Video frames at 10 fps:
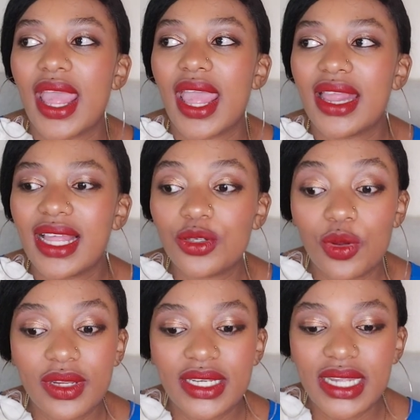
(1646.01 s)
and that whole
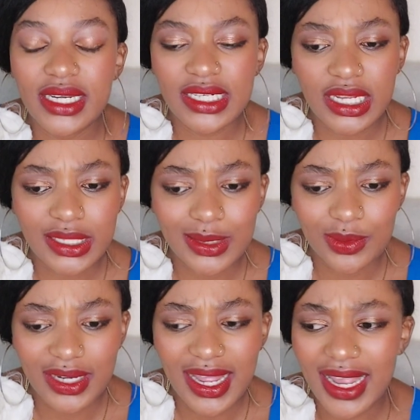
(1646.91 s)
night i drank
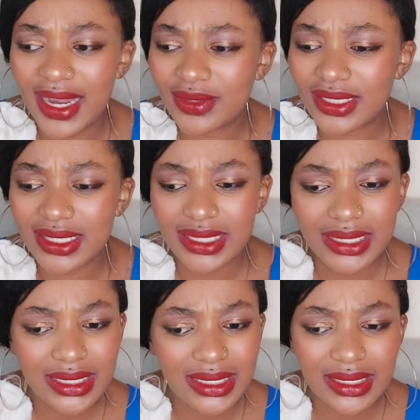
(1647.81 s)
soda and i was
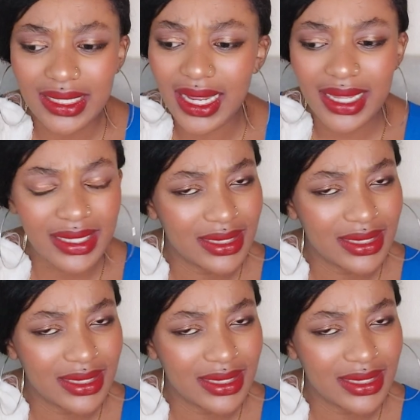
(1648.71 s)
just i